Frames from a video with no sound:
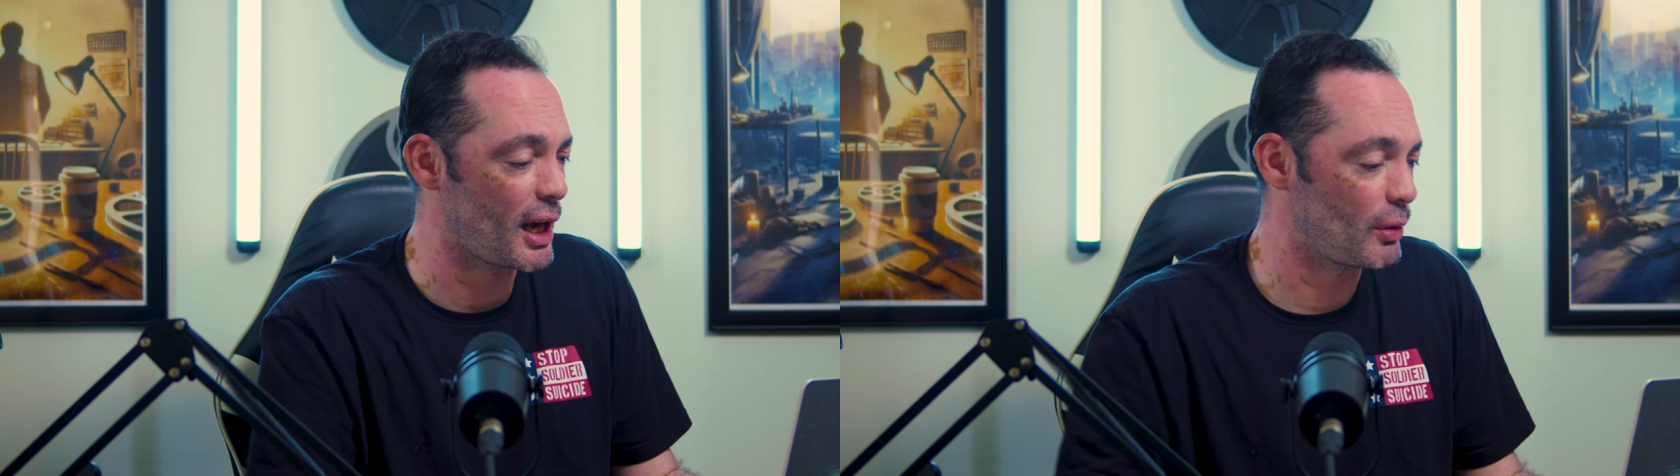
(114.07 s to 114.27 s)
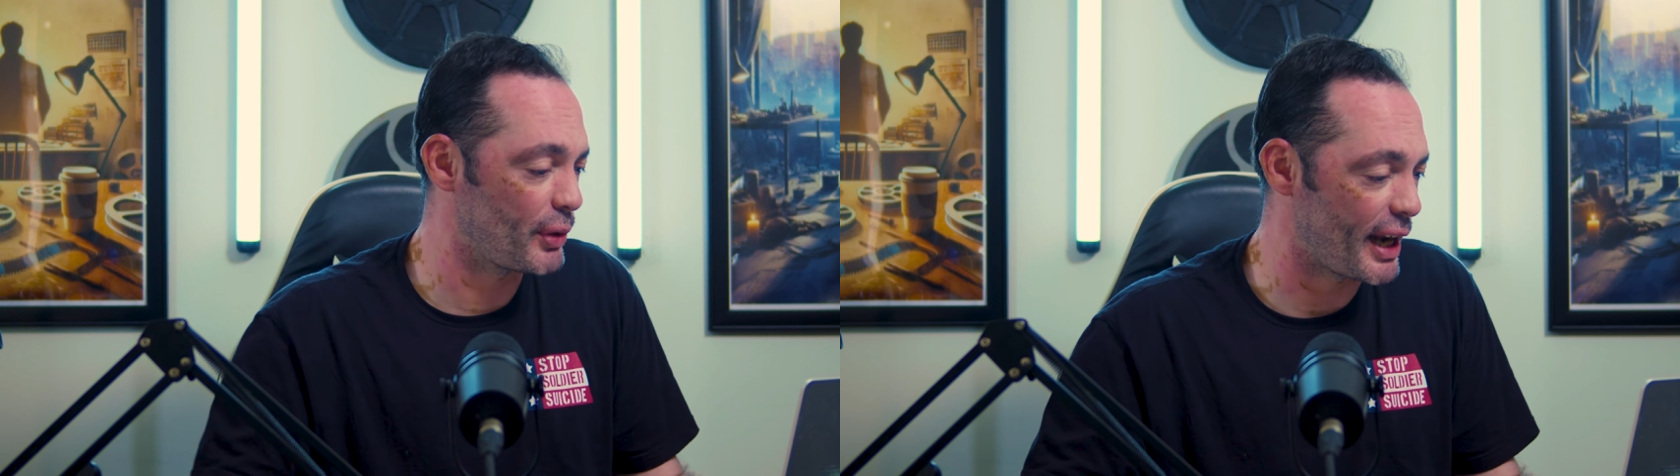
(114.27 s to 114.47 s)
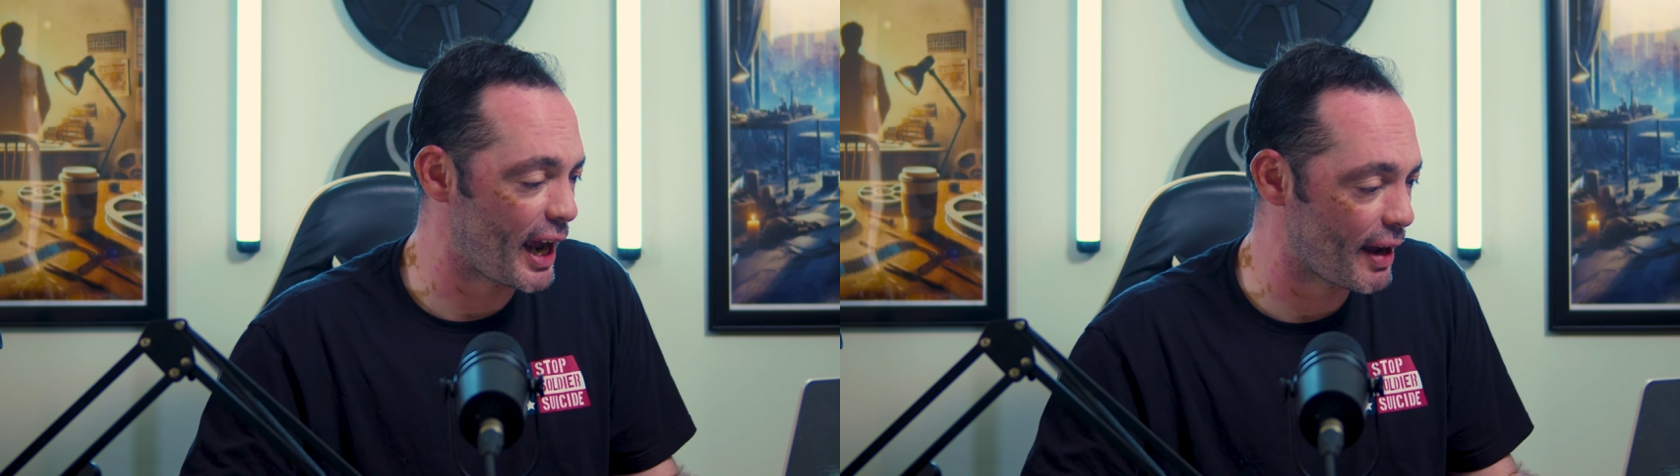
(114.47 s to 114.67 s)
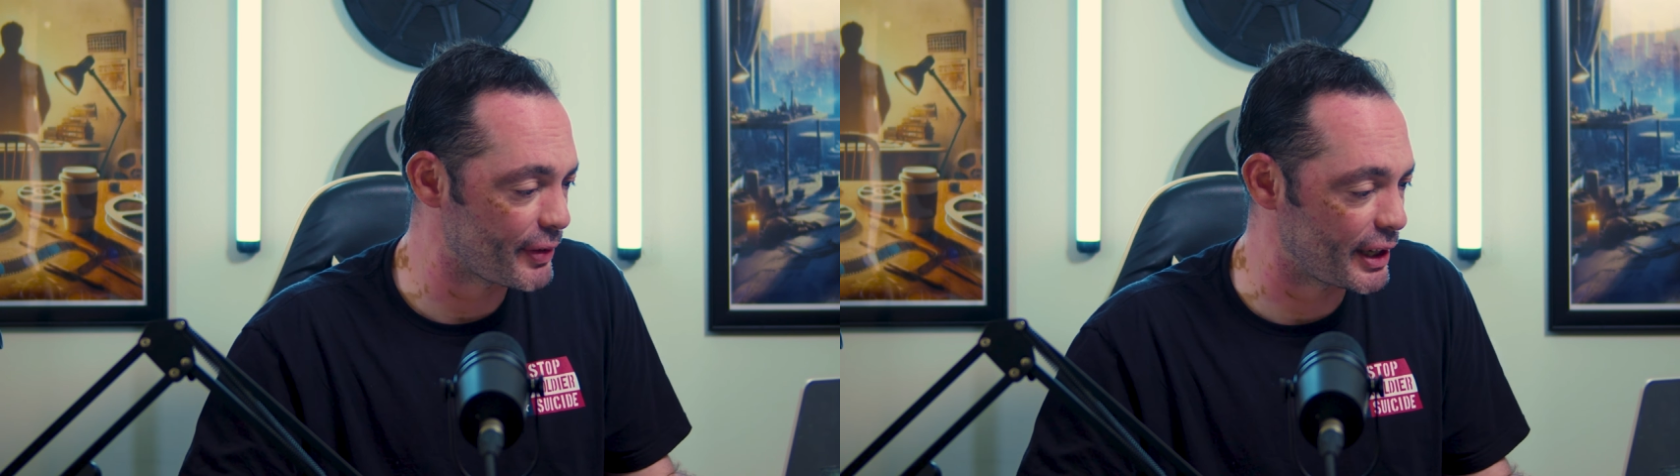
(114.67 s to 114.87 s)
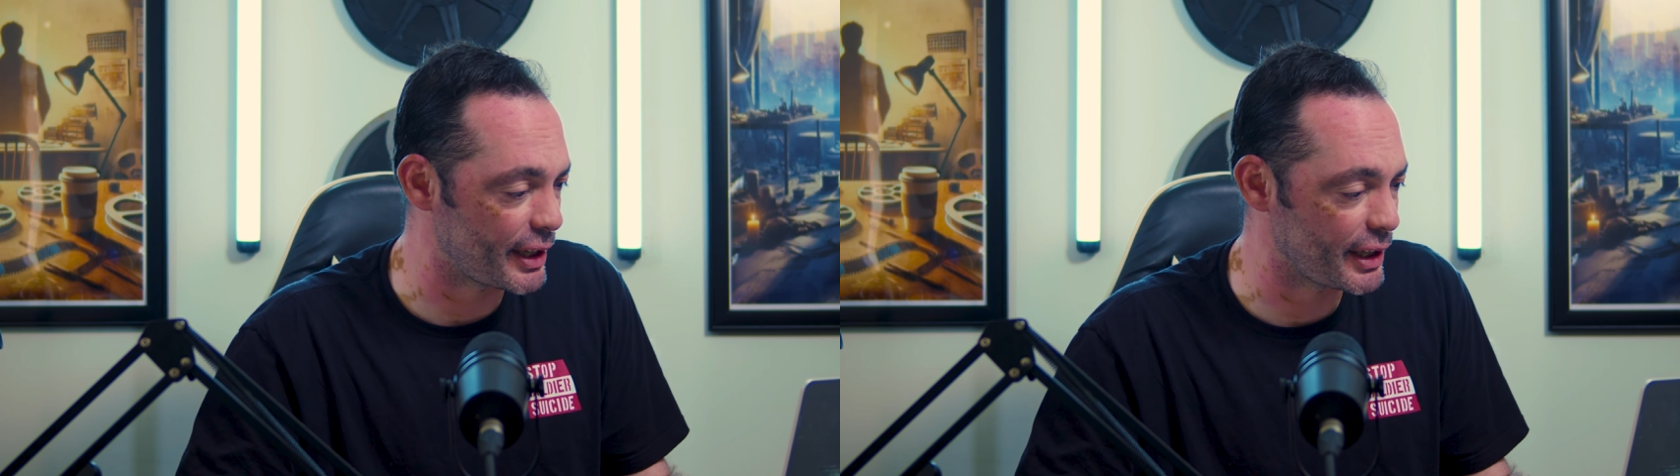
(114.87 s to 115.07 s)
We have
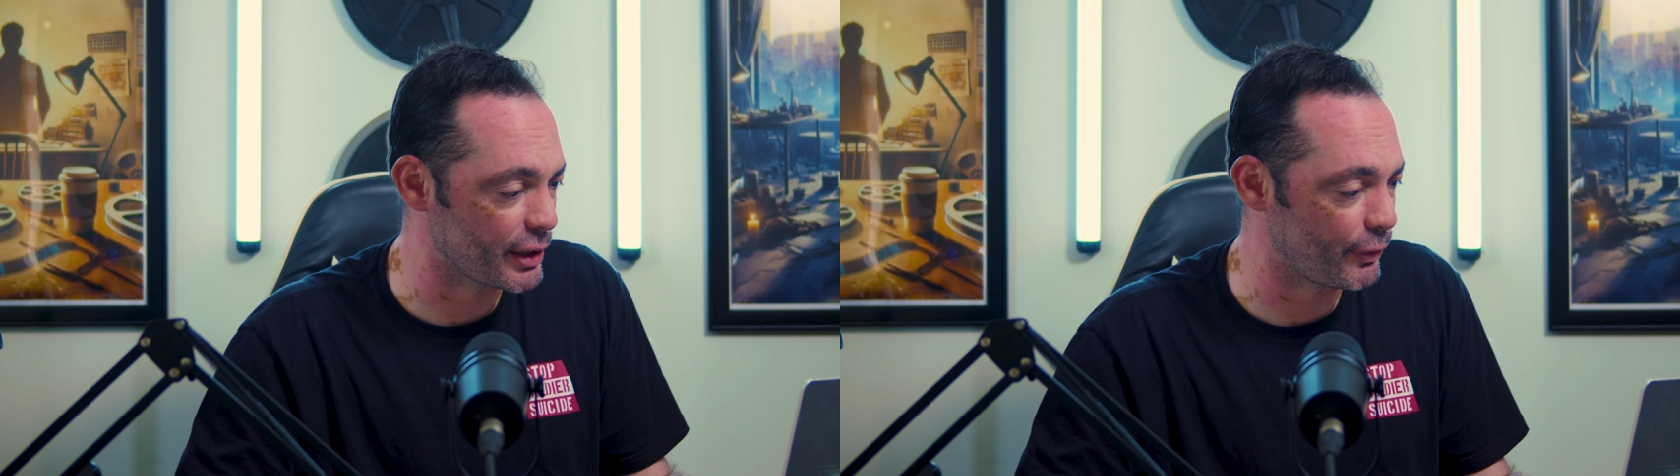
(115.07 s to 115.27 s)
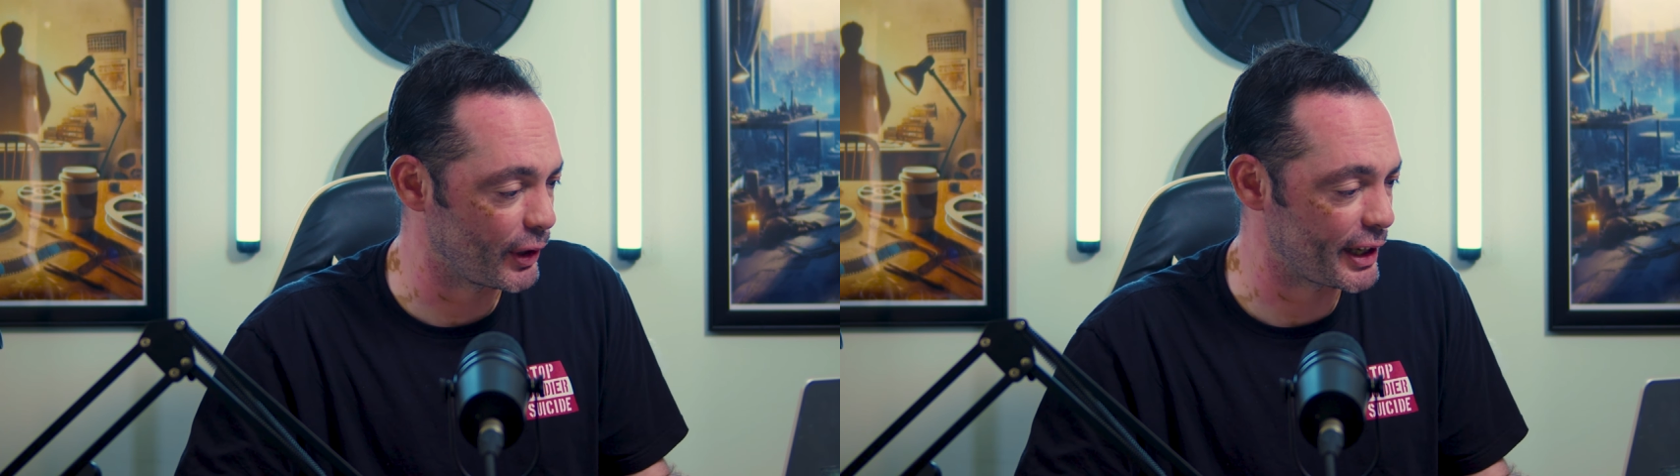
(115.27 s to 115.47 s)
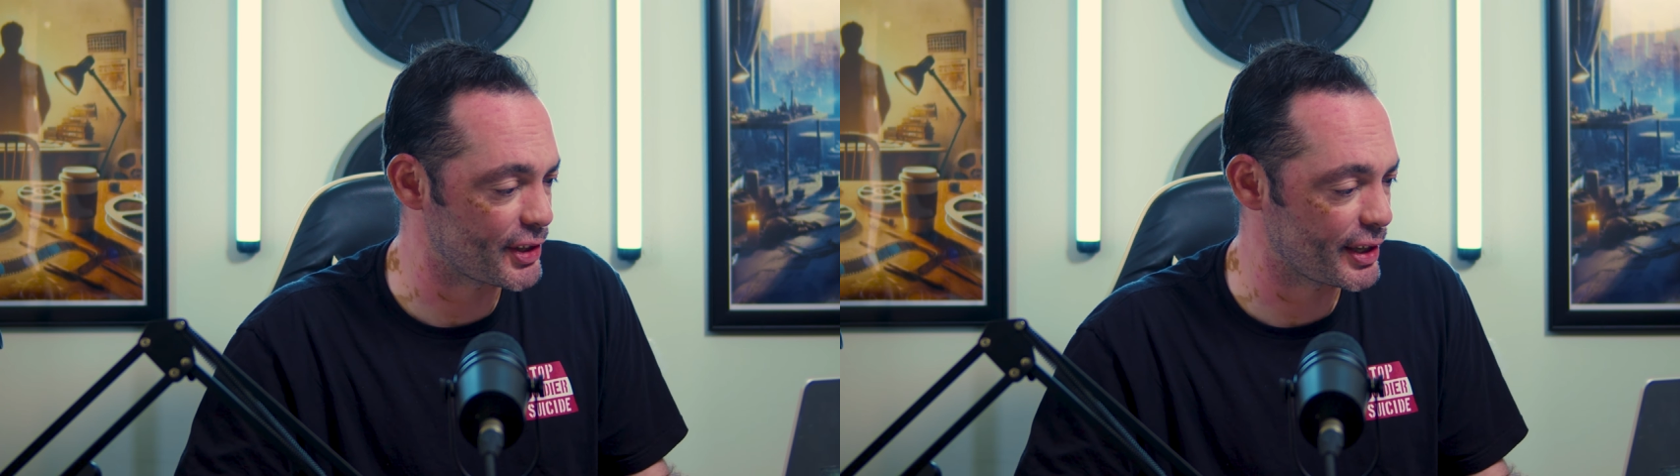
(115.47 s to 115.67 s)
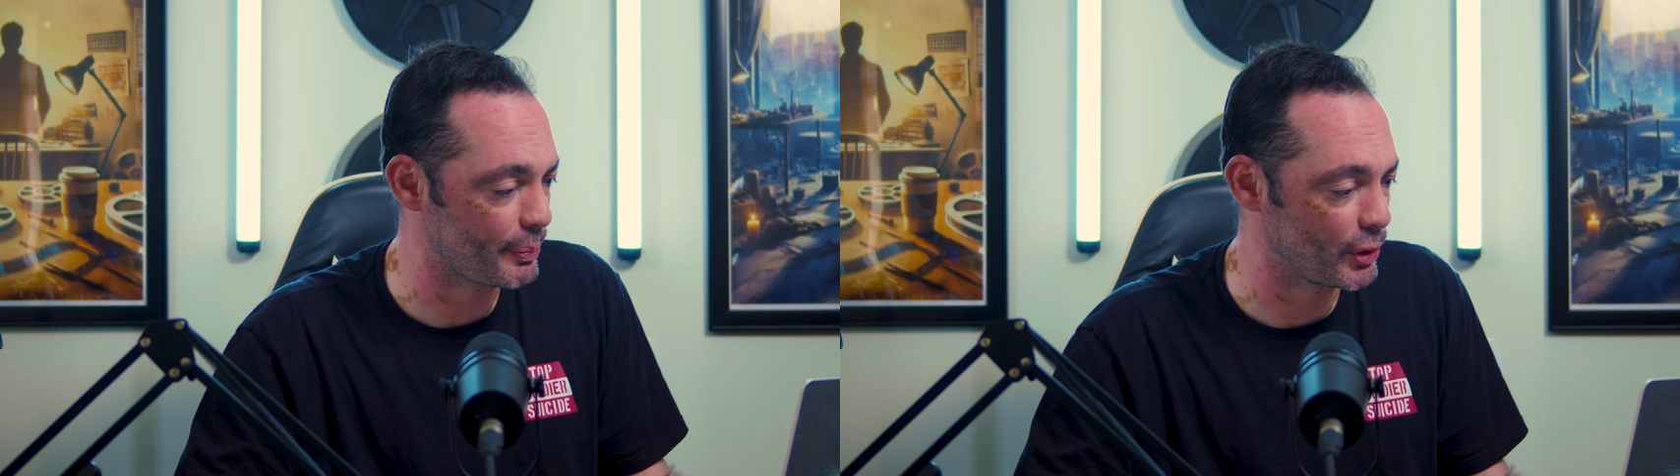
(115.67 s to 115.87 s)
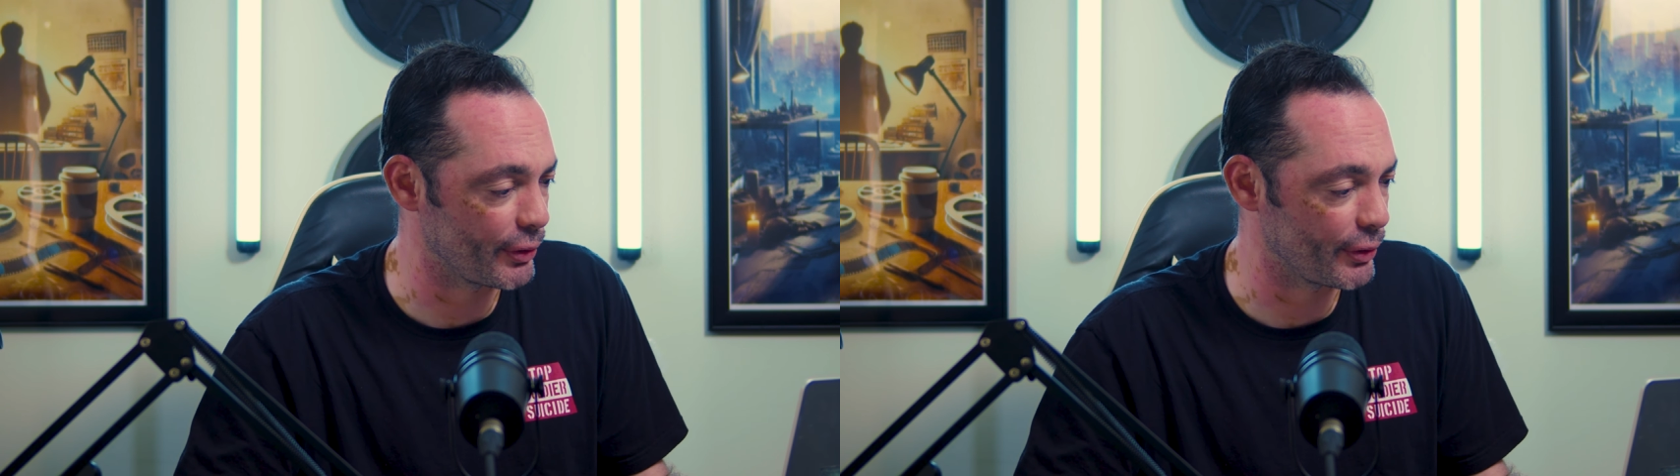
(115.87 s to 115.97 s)
in here, for example,